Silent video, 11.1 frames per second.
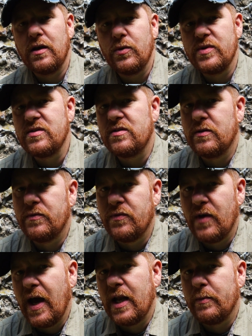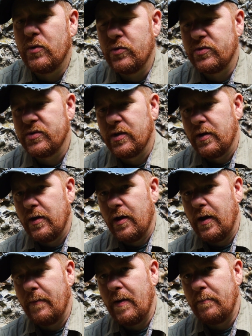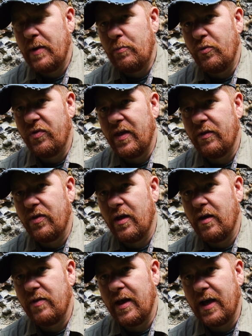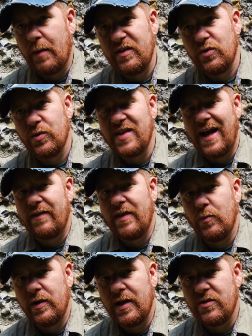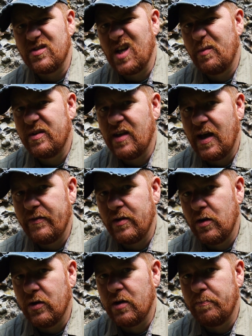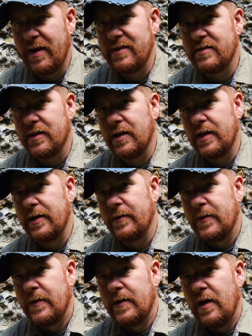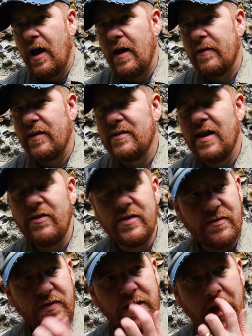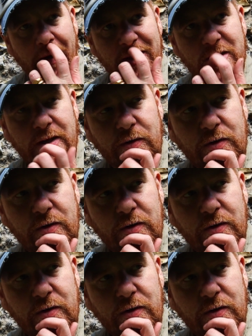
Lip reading: inquisitive animals. And people think that they're coming to attack them when they're just coming to have a look, basically. There is a video actually